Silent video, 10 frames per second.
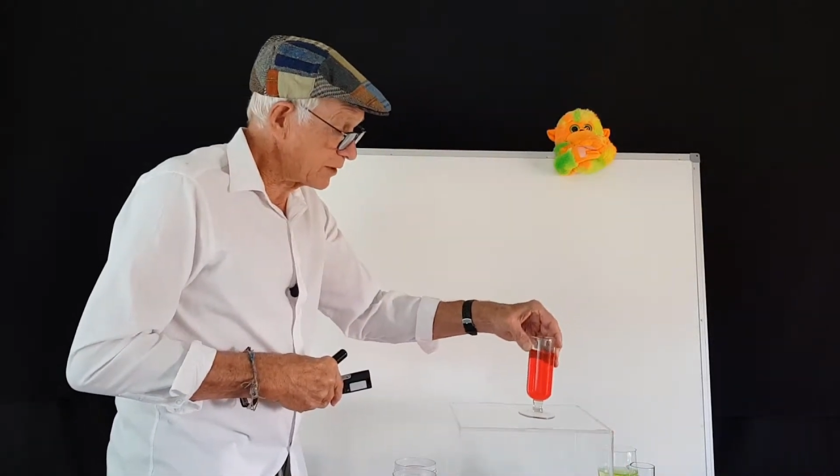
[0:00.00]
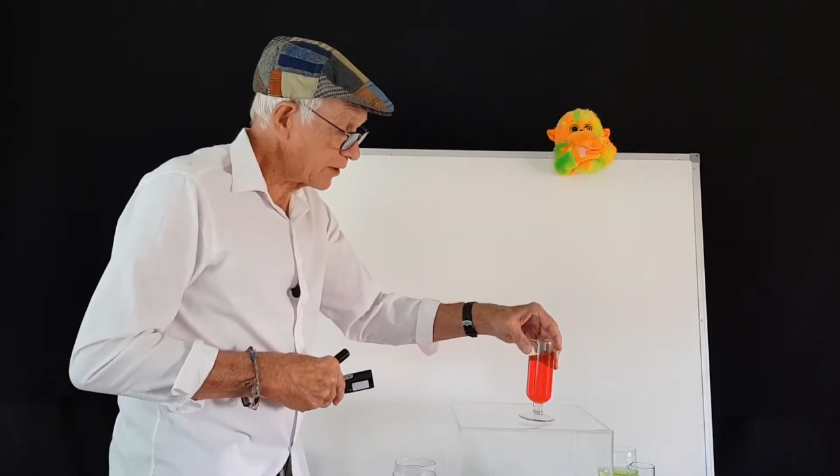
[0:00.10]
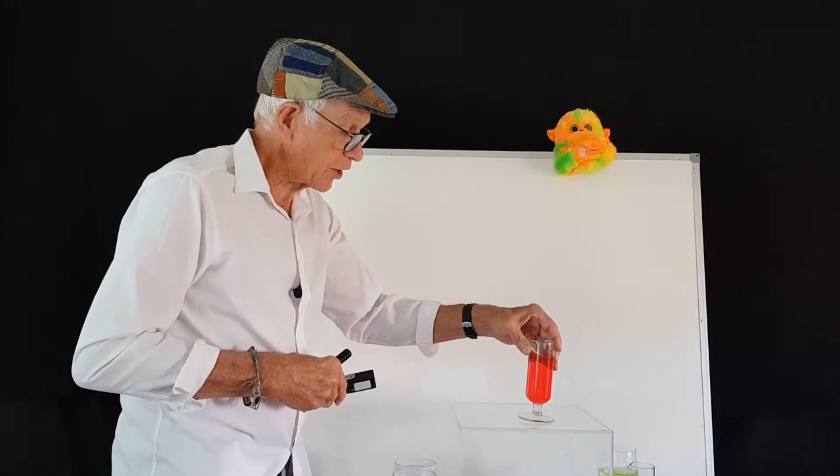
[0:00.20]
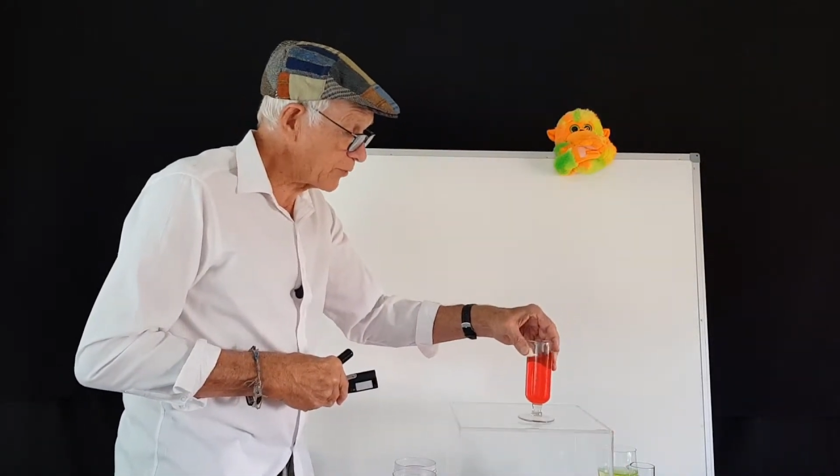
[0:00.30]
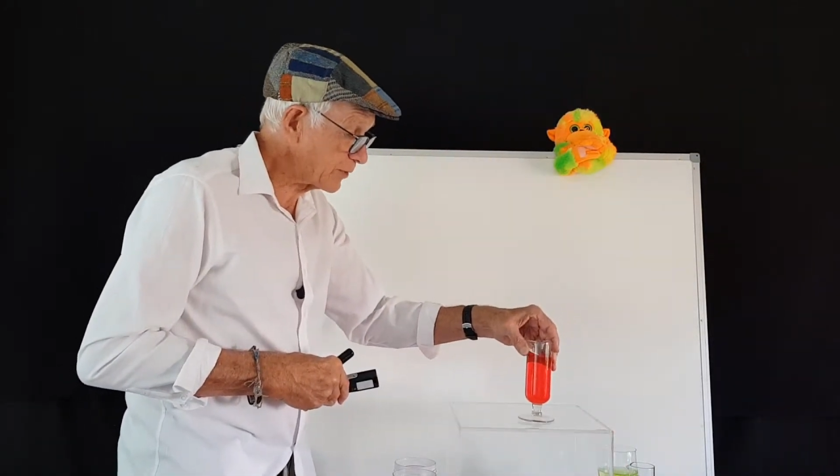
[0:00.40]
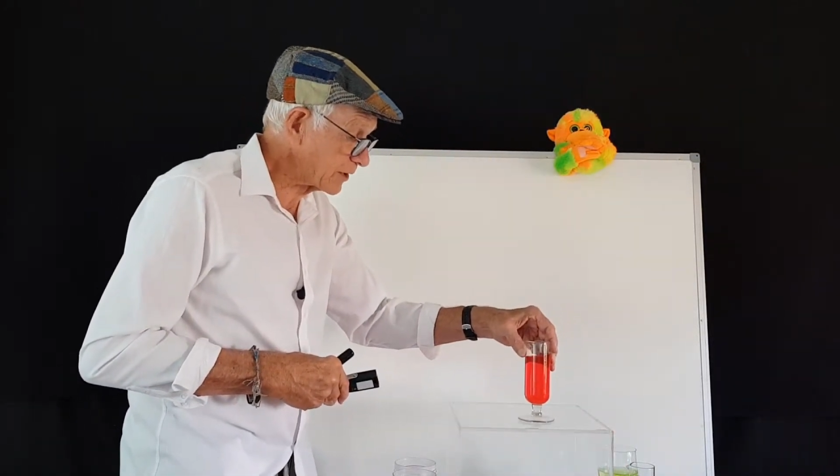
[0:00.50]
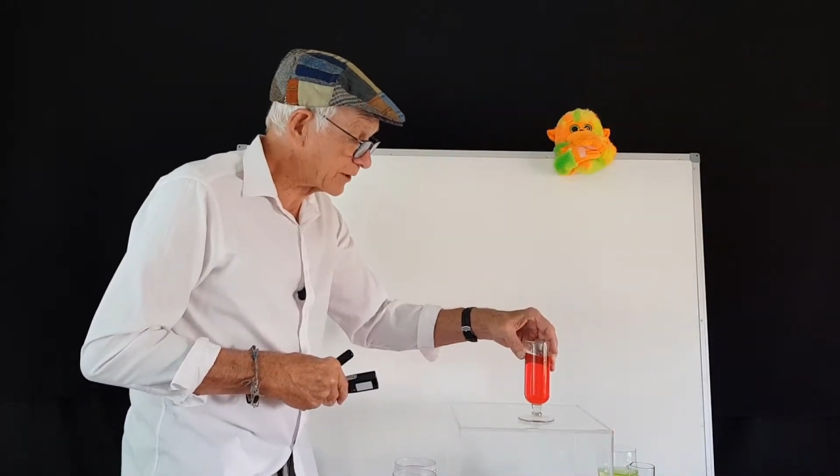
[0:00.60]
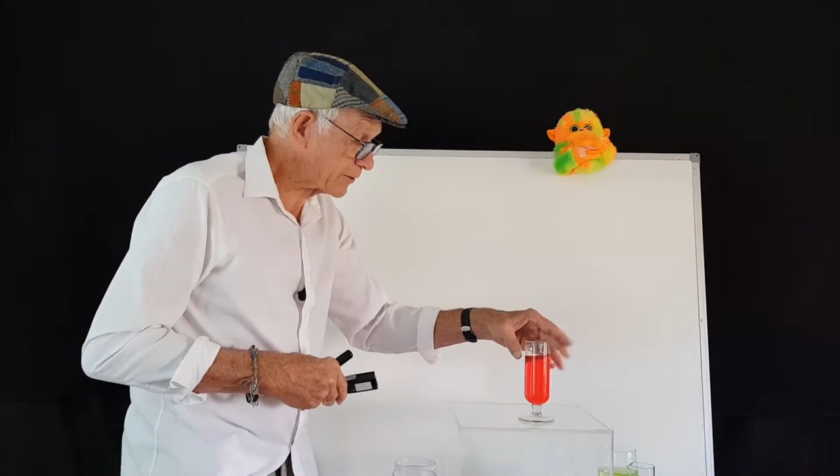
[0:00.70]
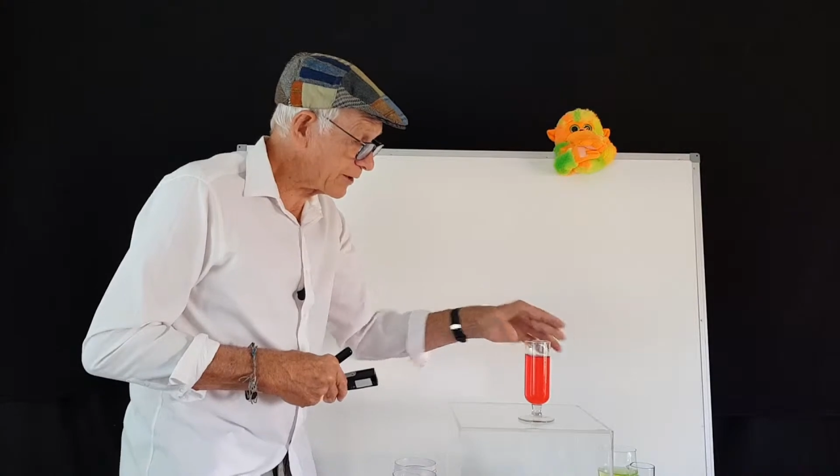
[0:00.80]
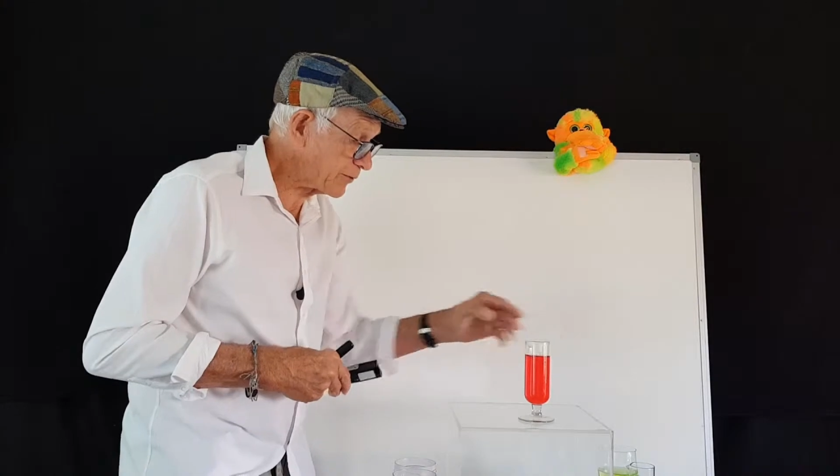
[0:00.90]
hope you'll
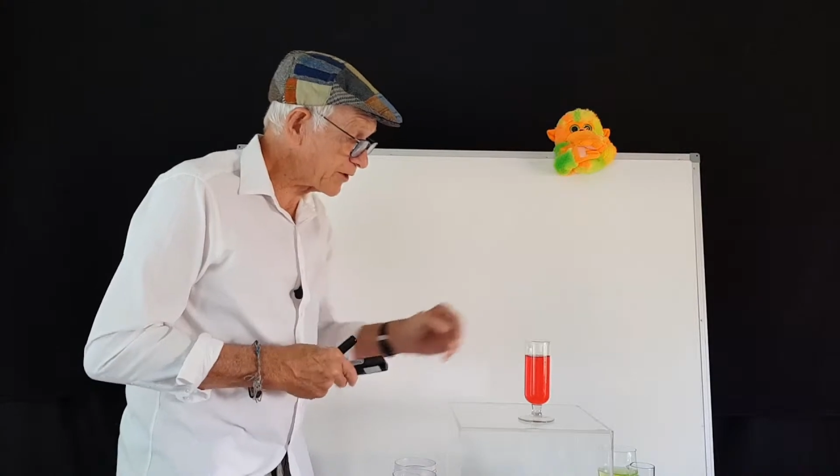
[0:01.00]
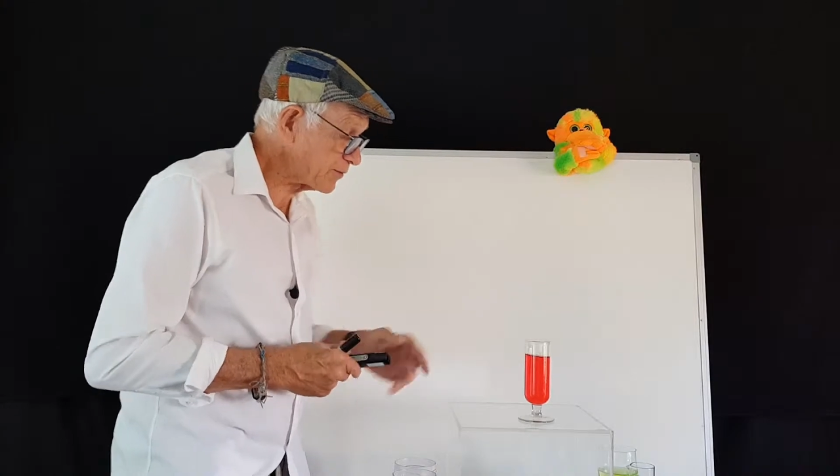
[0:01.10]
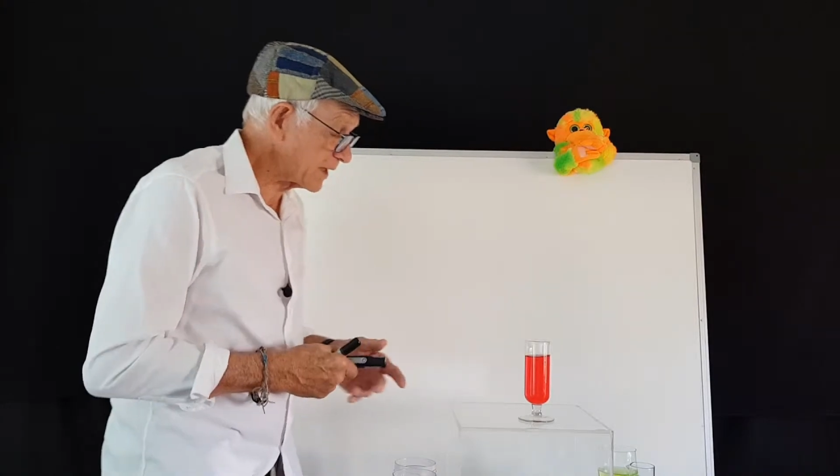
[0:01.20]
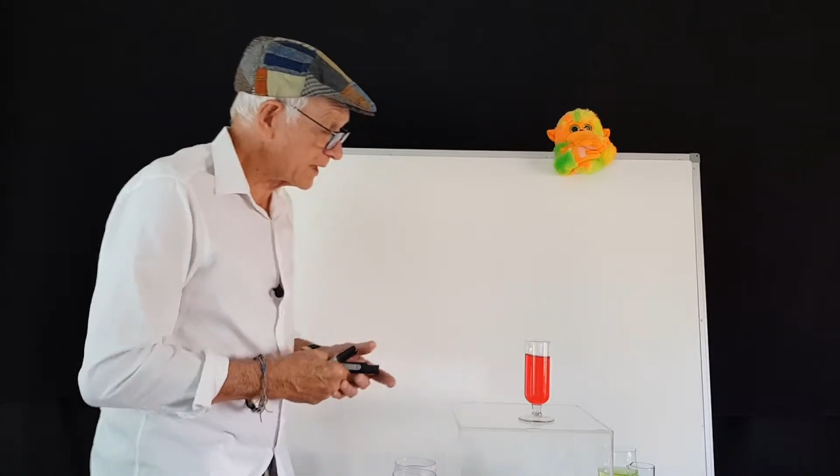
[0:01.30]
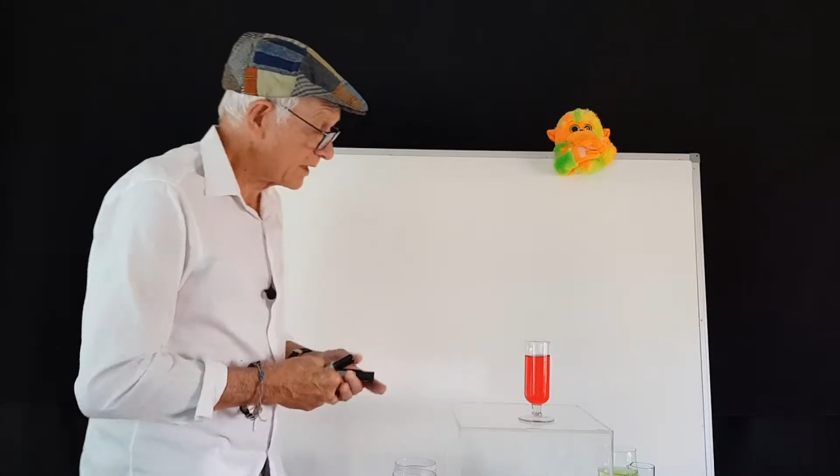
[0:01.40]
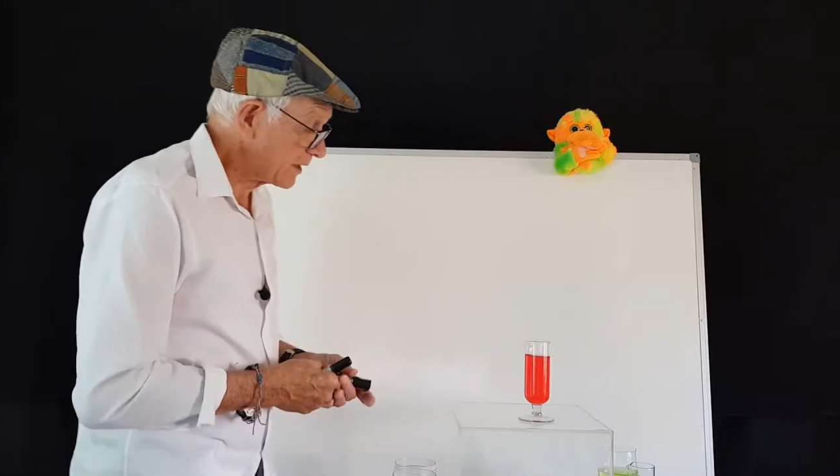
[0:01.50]
agree with me